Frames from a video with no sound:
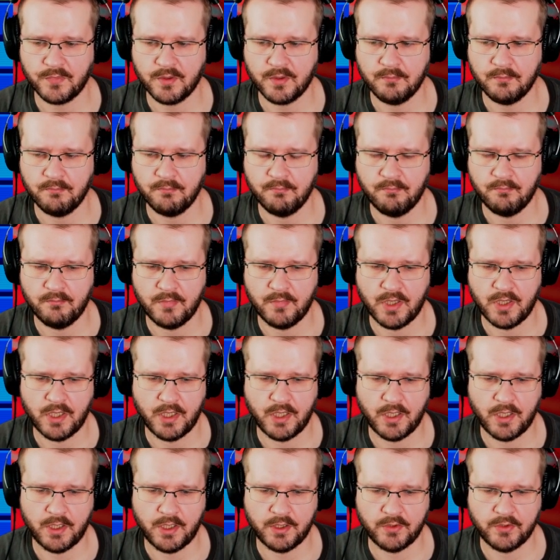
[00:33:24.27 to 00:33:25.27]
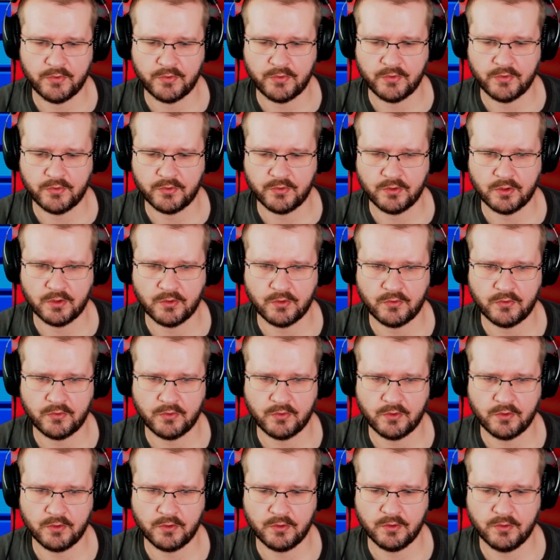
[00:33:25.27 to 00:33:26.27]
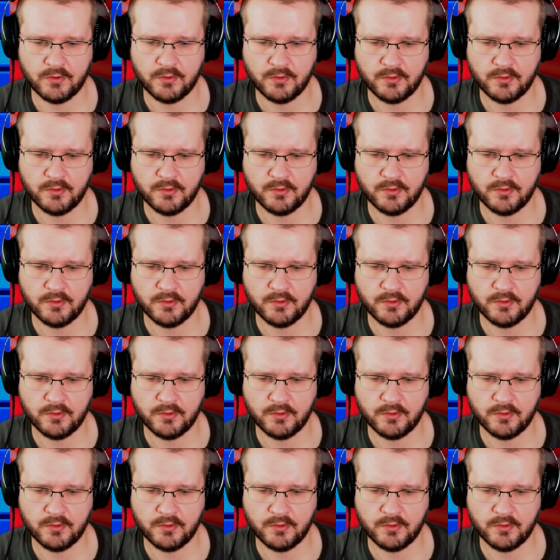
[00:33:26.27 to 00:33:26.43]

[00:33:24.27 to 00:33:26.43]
man, is this gonna suck.